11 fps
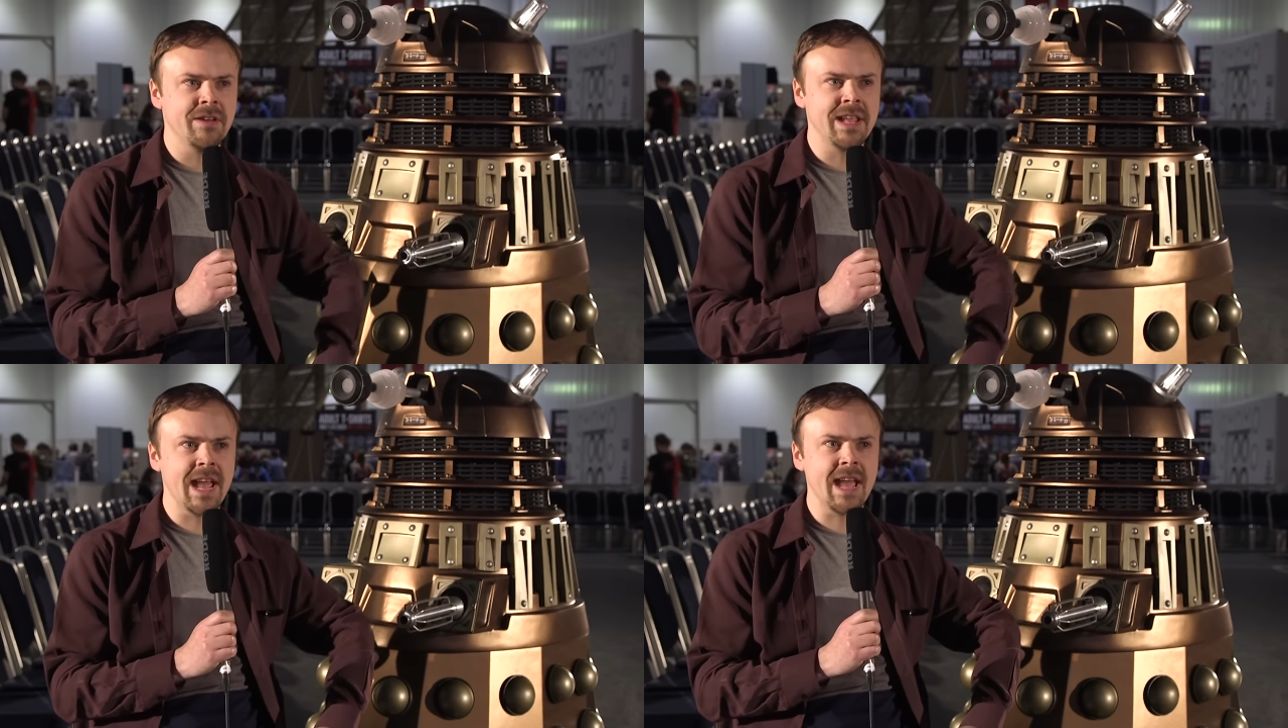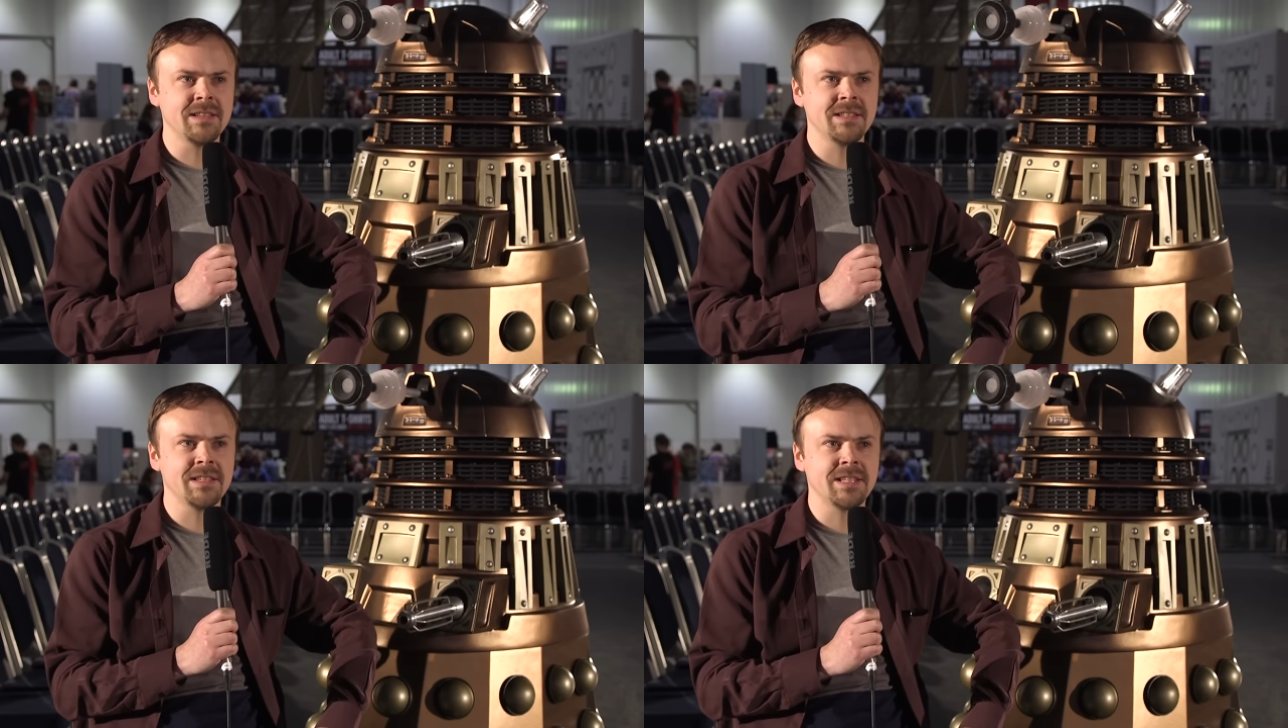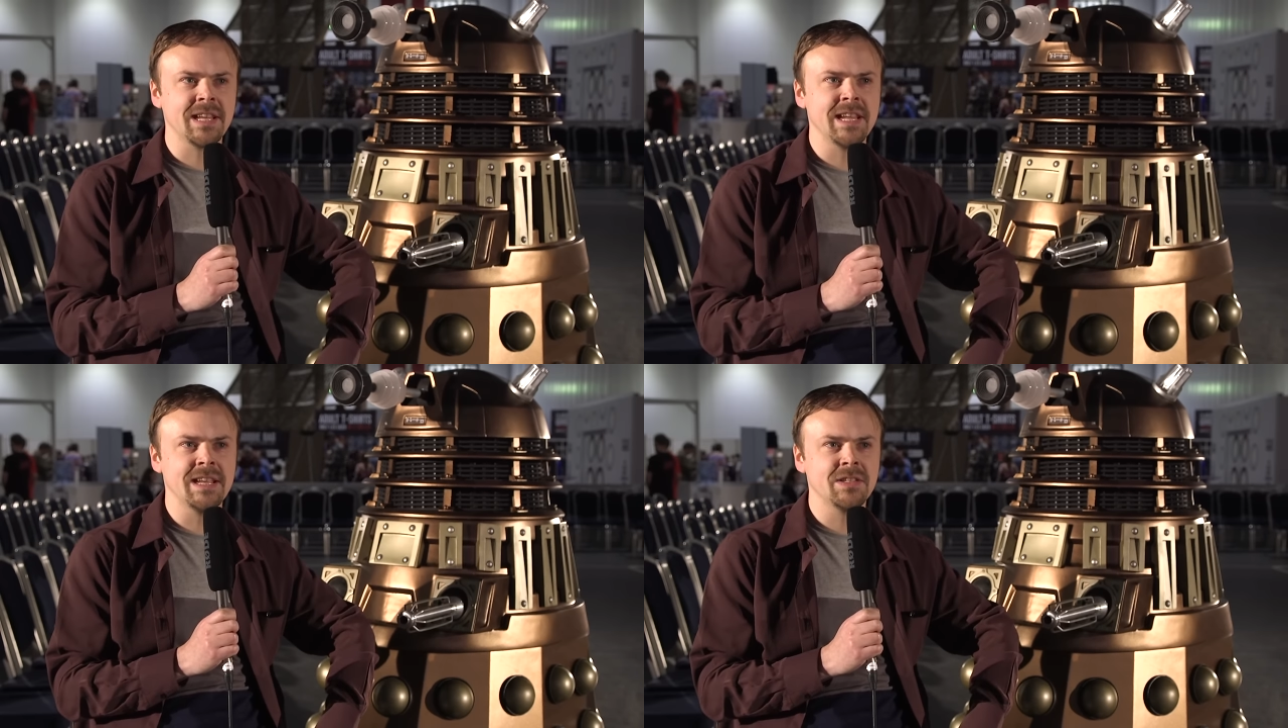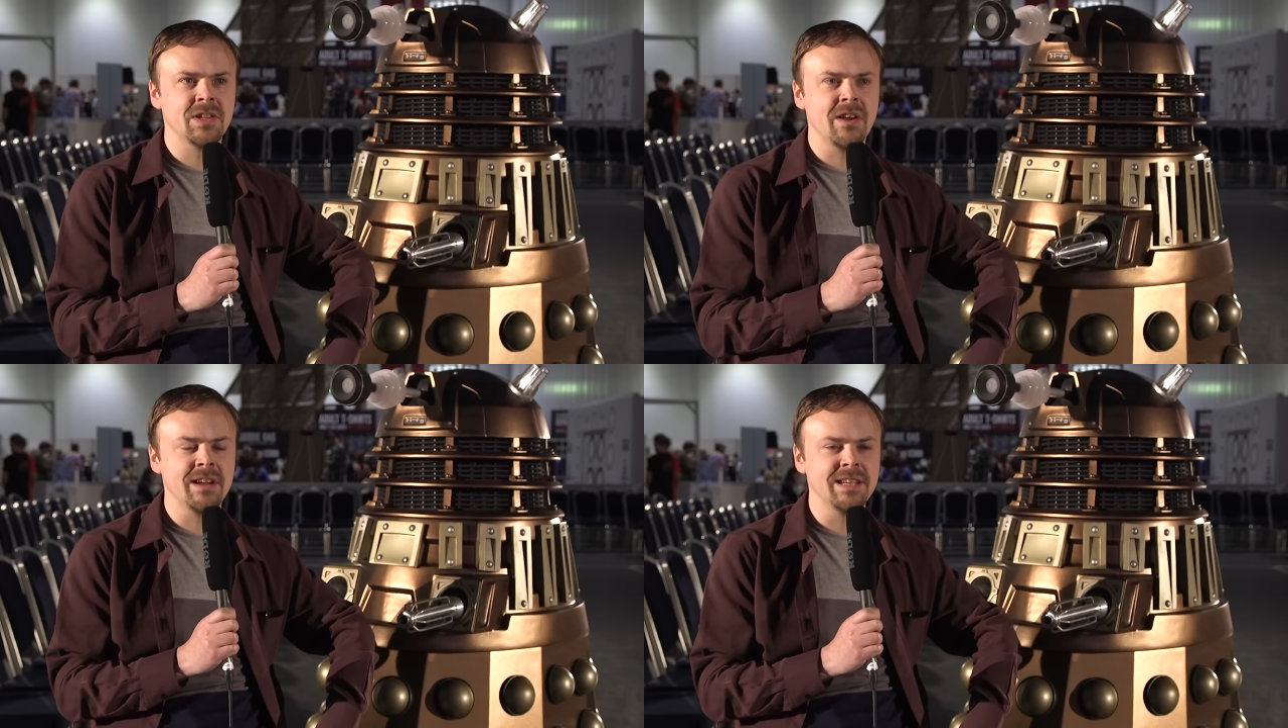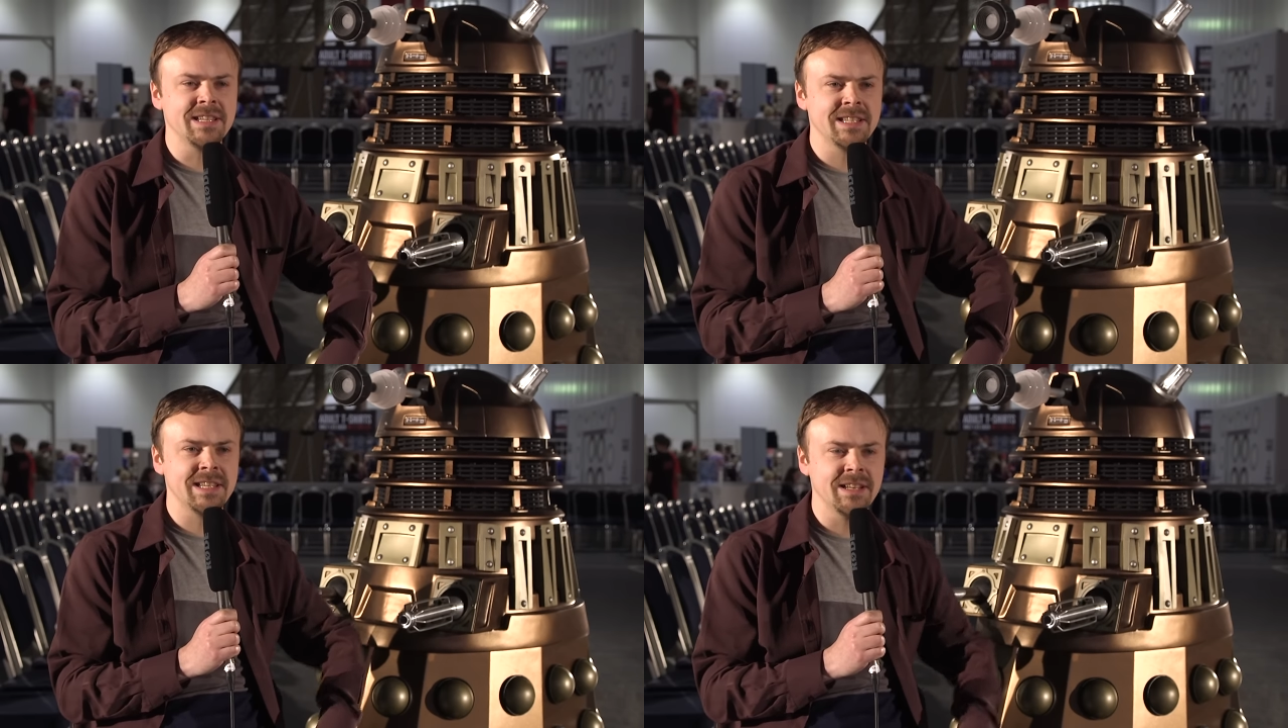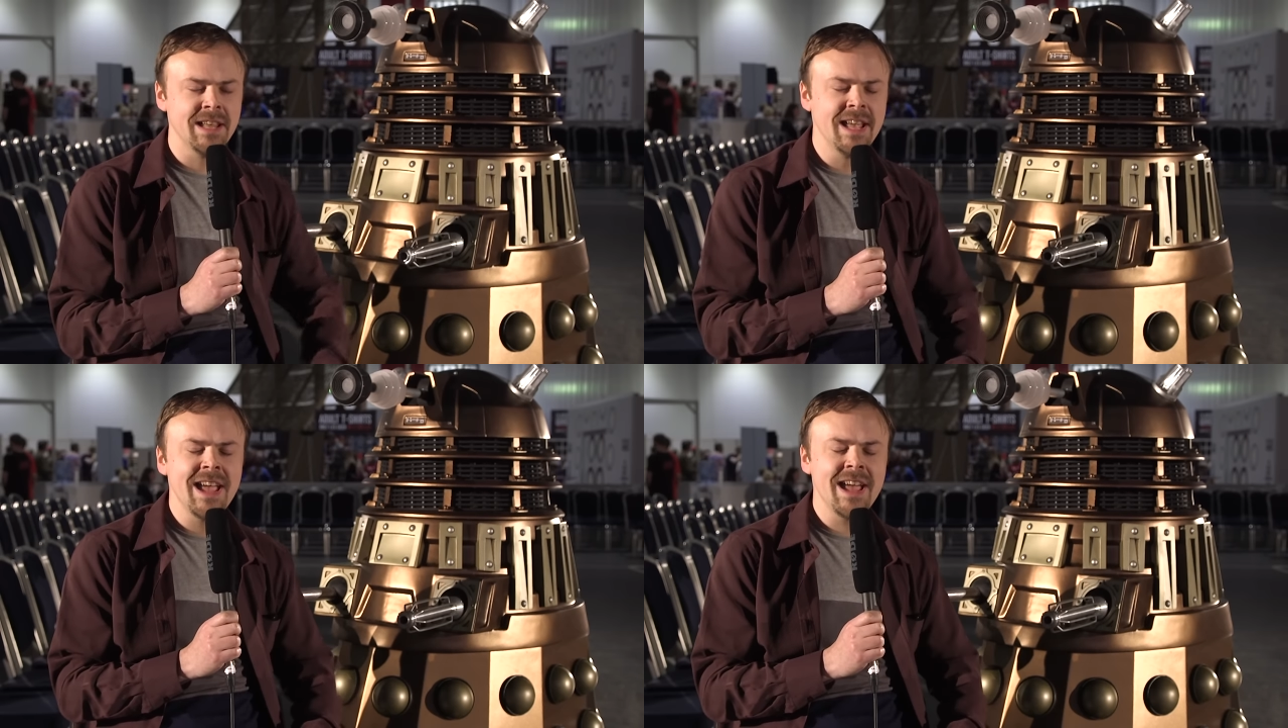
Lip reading: and he has to stay entirely still.